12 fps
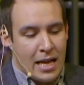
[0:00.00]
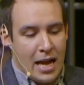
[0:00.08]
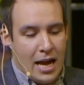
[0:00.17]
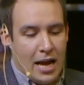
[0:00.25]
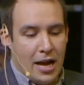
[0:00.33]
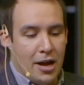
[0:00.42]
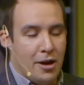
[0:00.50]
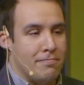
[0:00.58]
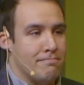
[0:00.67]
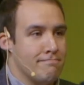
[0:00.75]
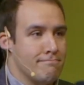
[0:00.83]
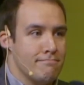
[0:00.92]

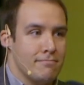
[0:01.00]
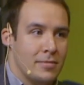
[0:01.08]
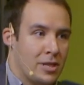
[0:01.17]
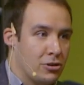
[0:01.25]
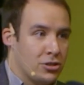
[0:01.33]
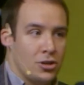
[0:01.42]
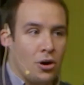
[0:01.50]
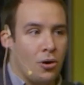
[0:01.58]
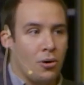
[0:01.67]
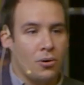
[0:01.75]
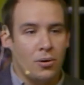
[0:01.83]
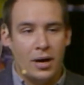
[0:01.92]
There's
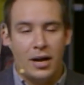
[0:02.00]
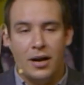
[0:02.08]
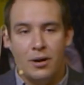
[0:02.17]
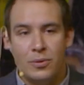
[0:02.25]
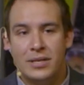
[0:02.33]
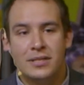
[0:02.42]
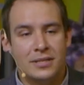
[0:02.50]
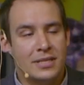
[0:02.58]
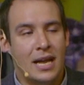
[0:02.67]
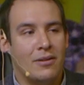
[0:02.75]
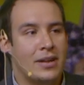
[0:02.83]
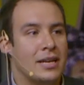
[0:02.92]
no reasons
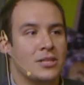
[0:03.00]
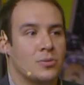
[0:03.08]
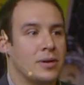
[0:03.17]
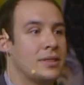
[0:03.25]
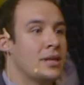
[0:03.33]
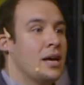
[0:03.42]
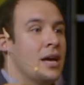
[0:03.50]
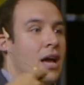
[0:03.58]
nowadays with